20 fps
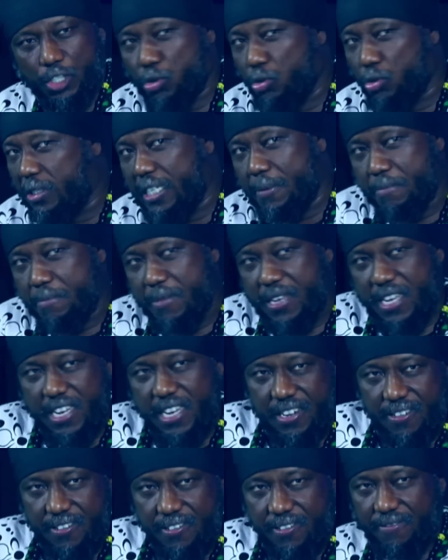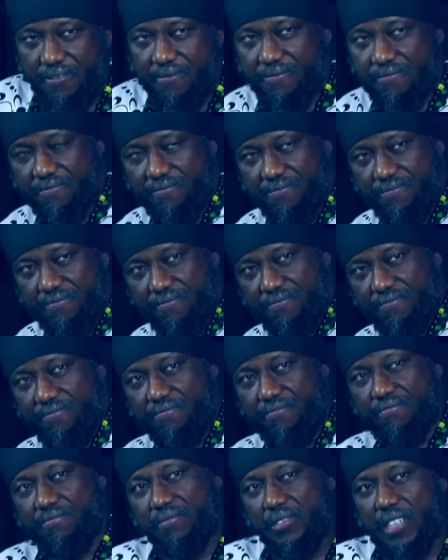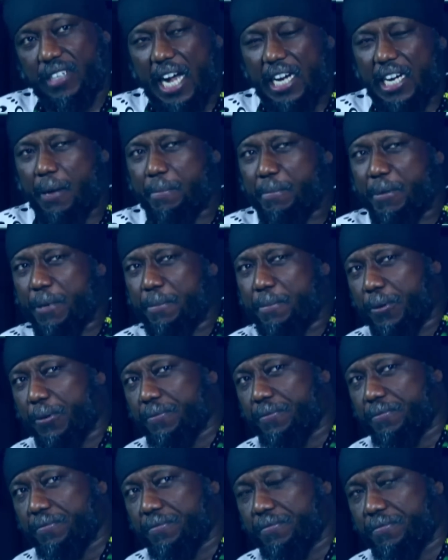to demean other people,